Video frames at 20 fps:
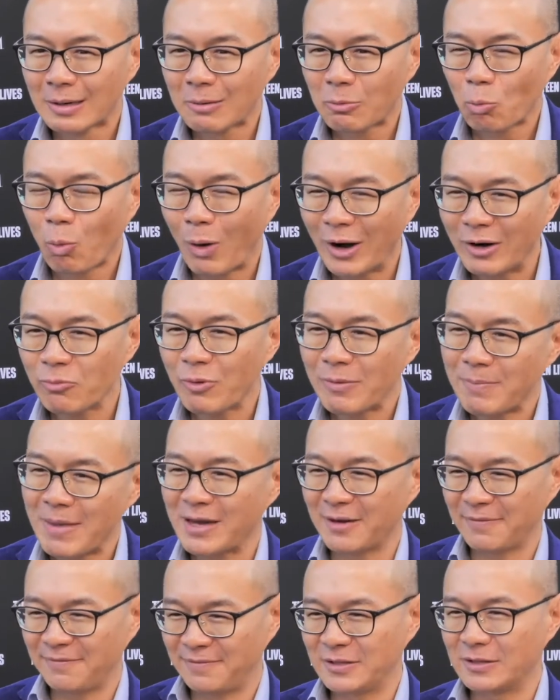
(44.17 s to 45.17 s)
Why don't we
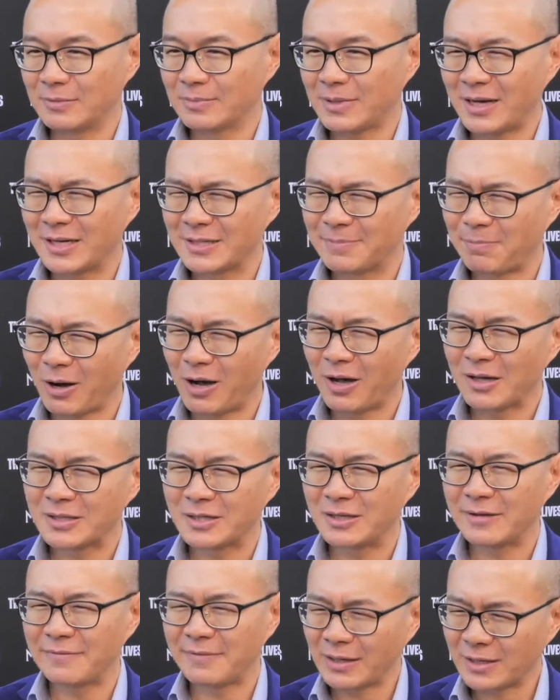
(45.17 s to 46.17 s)
make a film that is
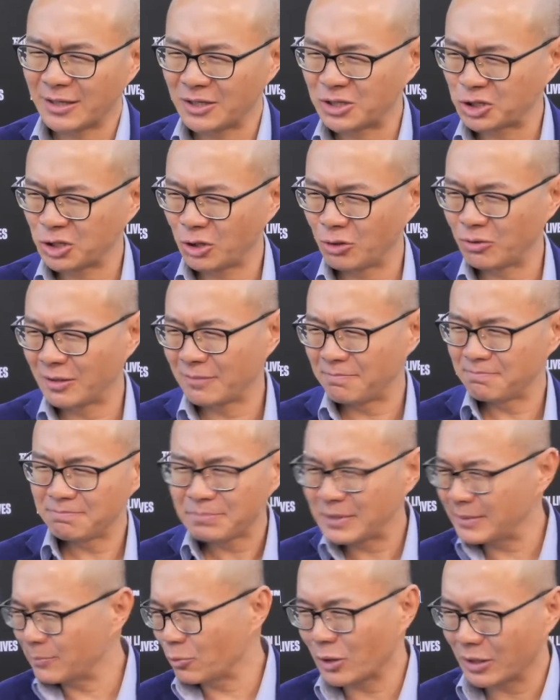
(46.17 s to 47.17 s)
positive and can show that
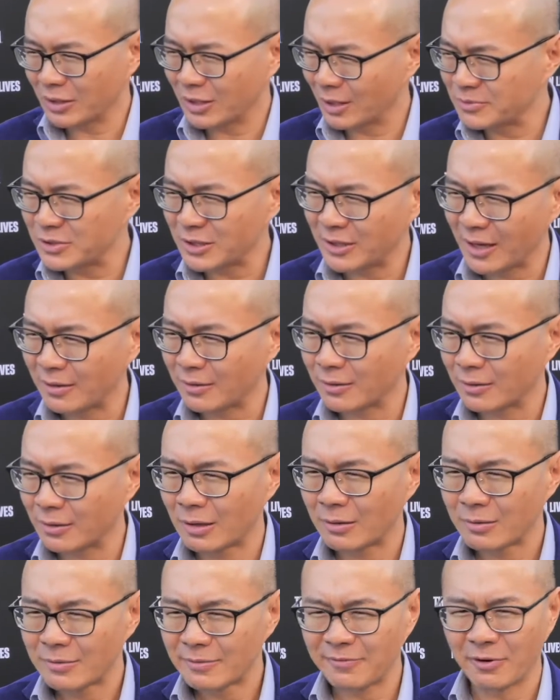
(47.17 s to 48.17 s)
people can come
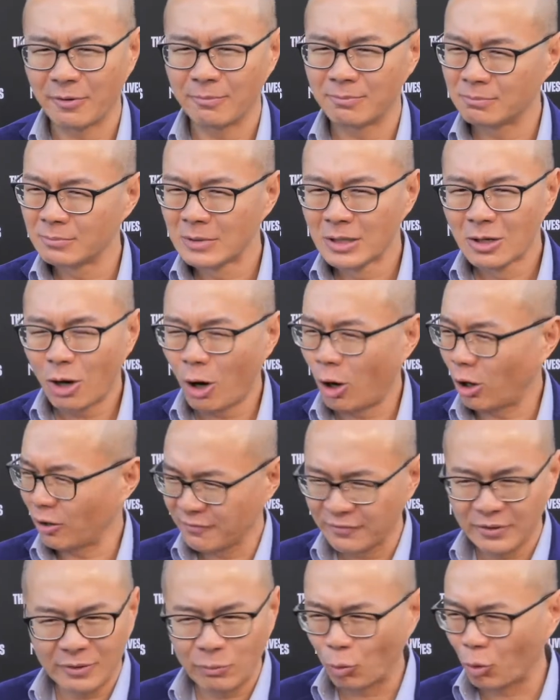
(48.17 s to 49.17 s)
together from all
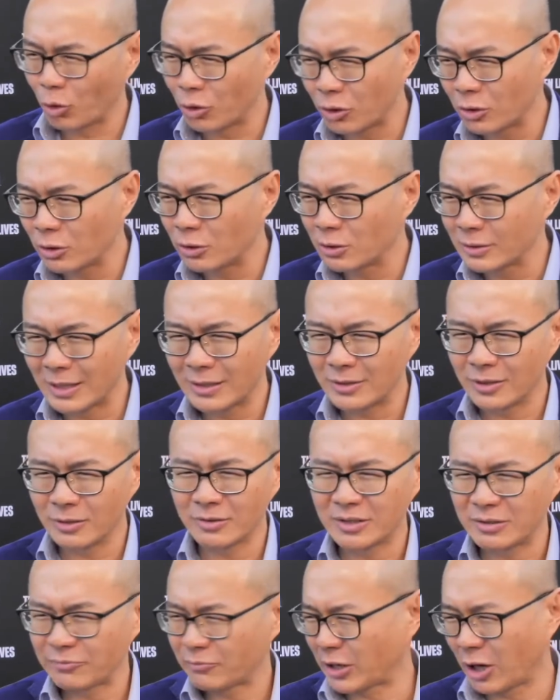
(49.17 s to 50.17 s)
over the world and, you know,
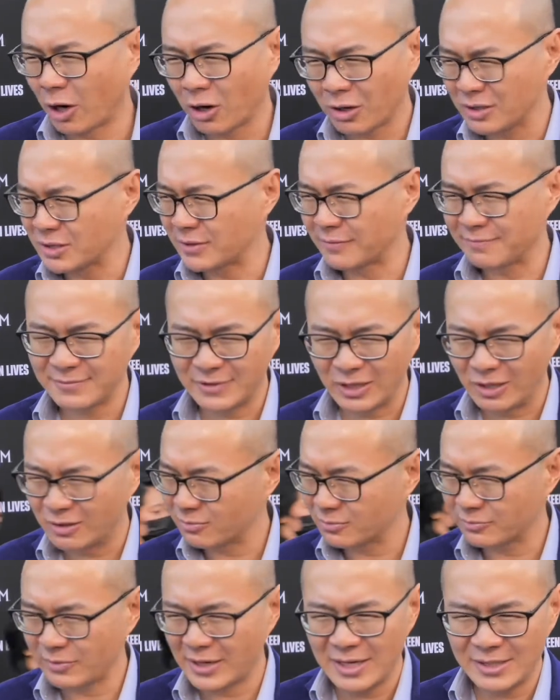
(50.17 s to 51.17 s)
regardless of, you know,
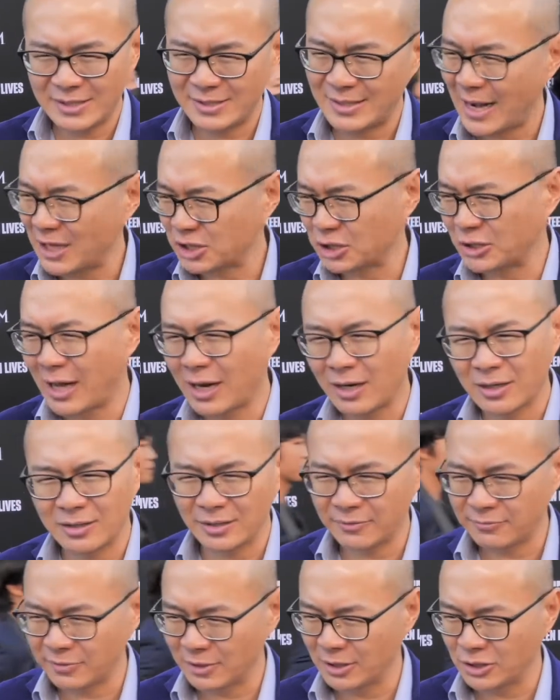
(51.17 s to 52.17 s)
race,
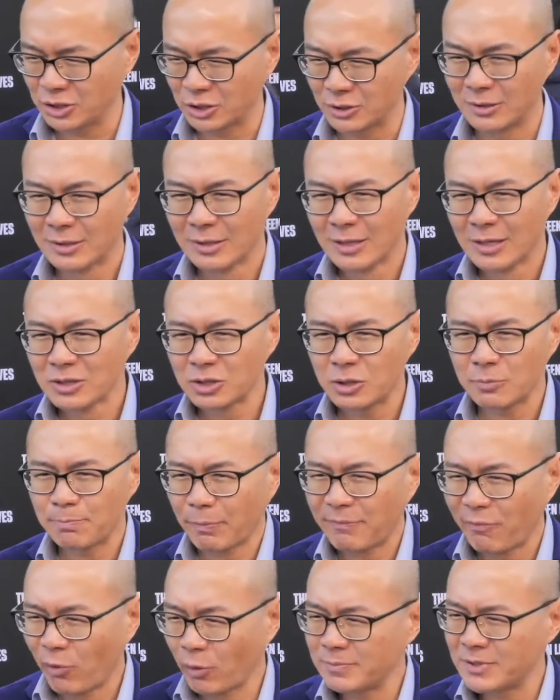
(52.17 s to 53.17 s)
nationality, religion, to
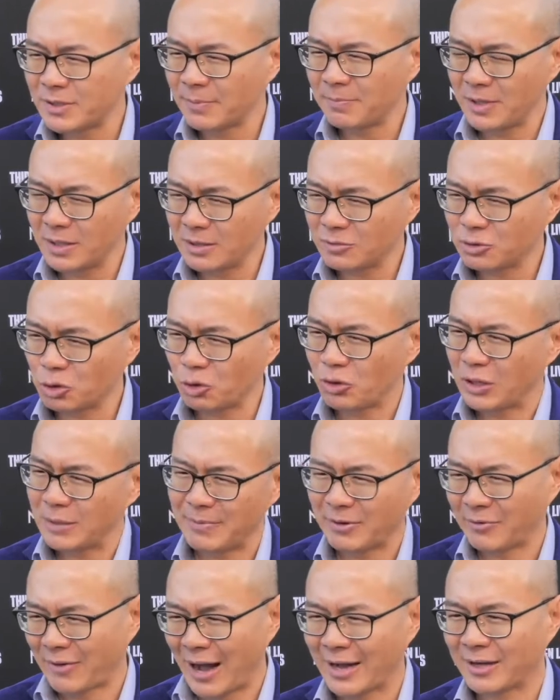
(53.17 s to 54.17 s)
perform something truly
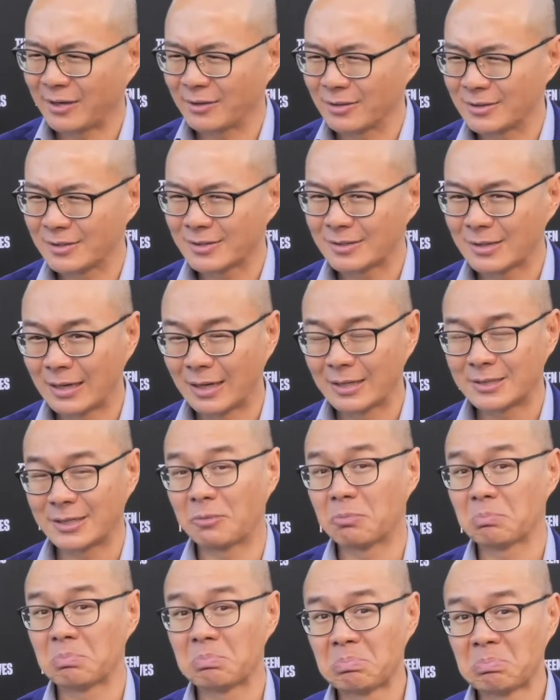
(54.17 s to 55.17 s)
miraculous? And I said,
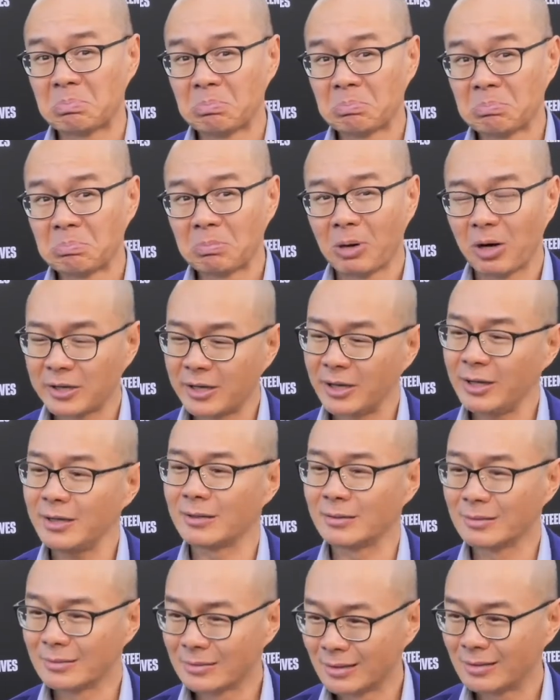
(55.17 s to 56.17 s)
okay,
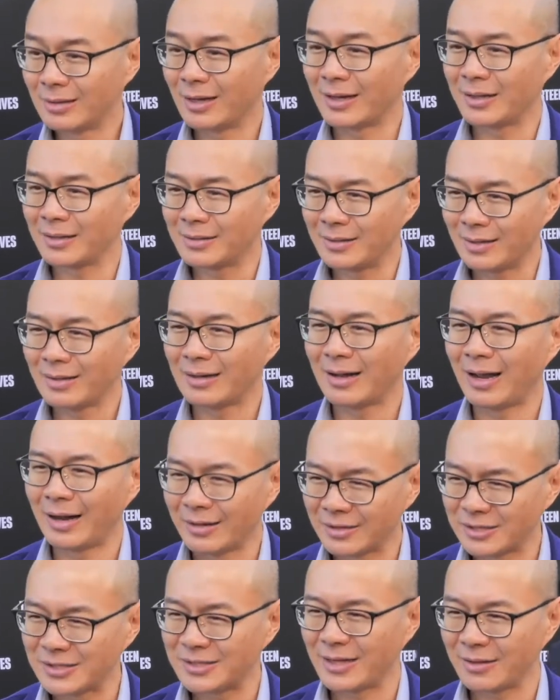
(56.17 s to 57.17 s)
I think I
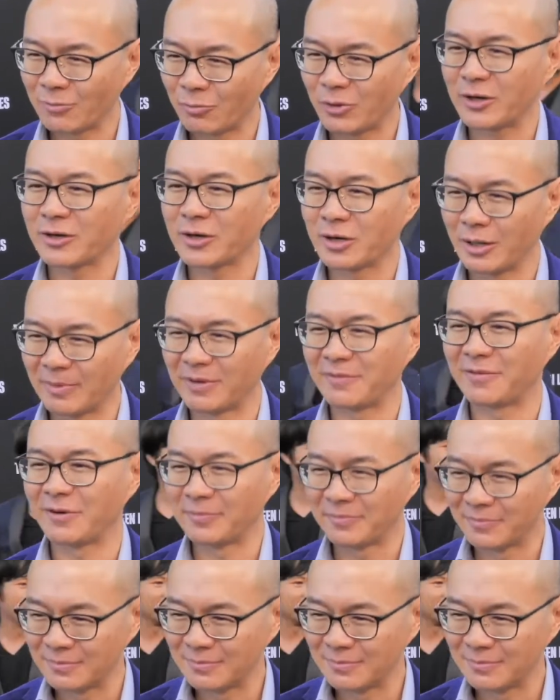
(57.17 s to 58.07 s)
understand where you're coming from.